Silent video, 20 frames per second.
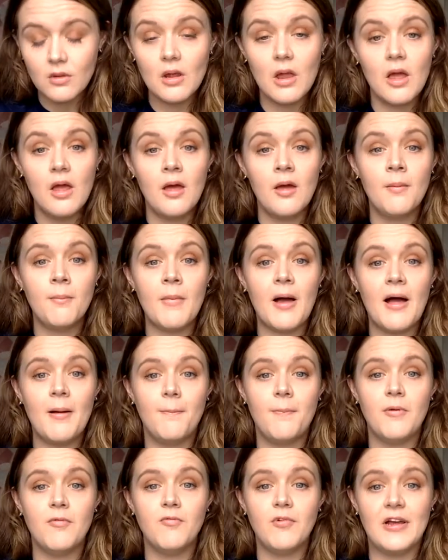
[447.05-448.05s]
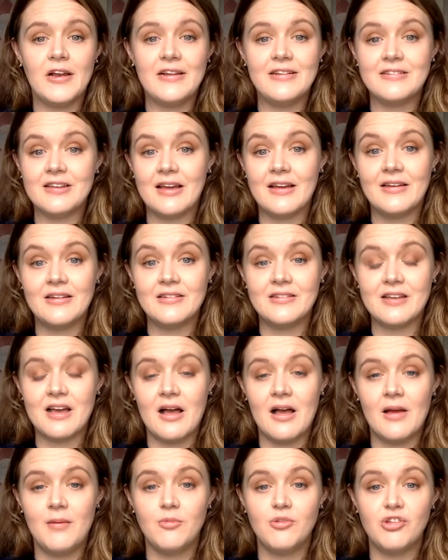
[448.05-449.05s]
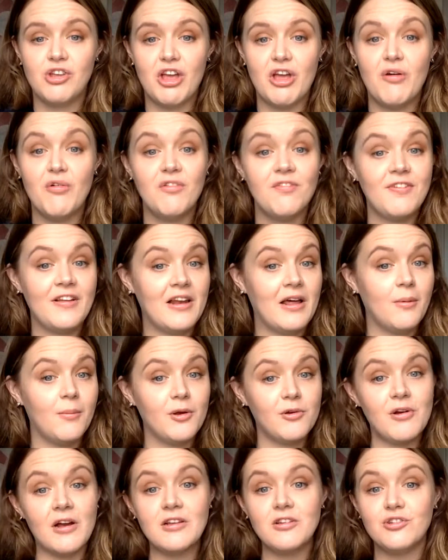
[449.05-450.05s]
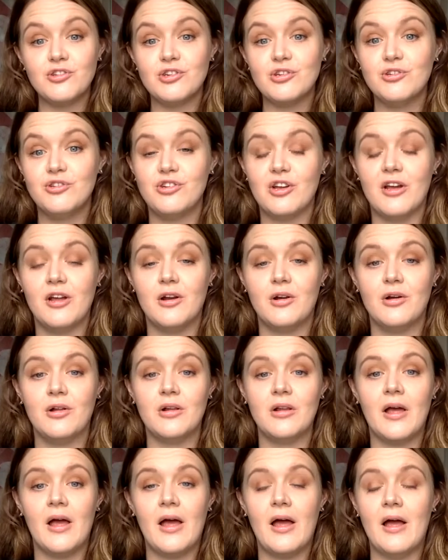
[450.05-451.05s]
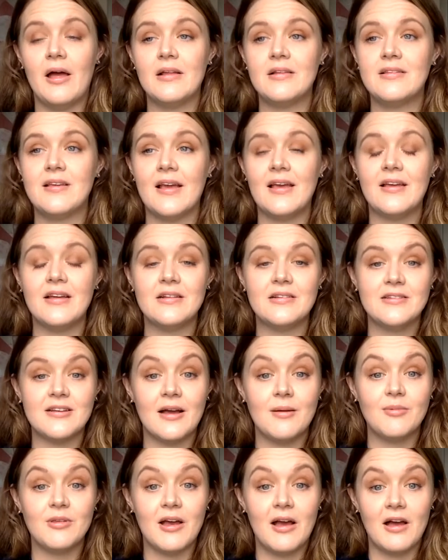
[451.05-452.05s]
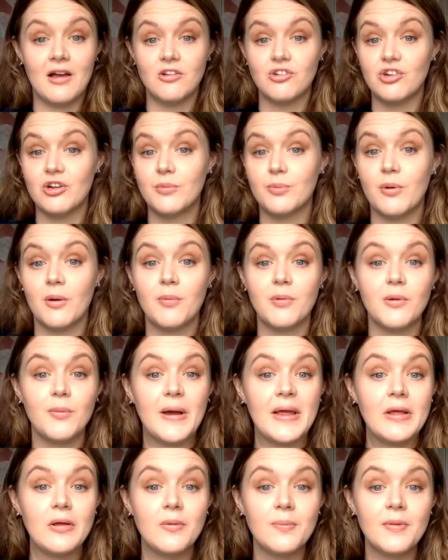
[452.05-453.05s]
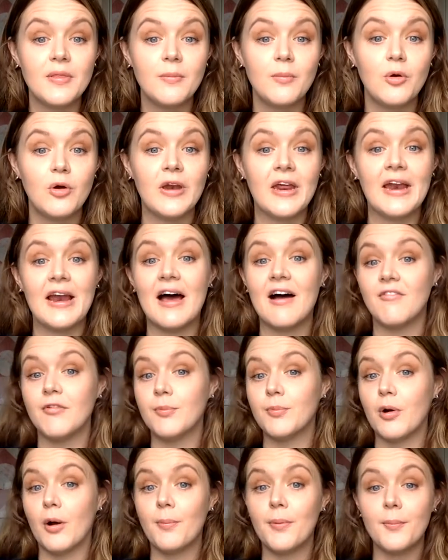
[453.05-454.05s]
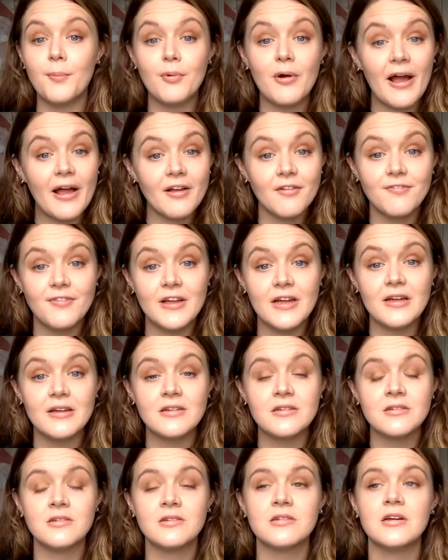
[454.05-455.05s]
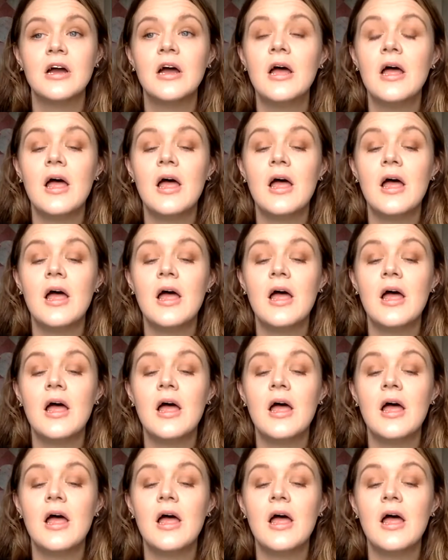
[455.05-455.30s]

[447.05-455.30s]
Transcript: um, I've been really taking time to fill out my gratitude journal, uh, taking time to actually properly wake up in the morning, have a proper breakfast,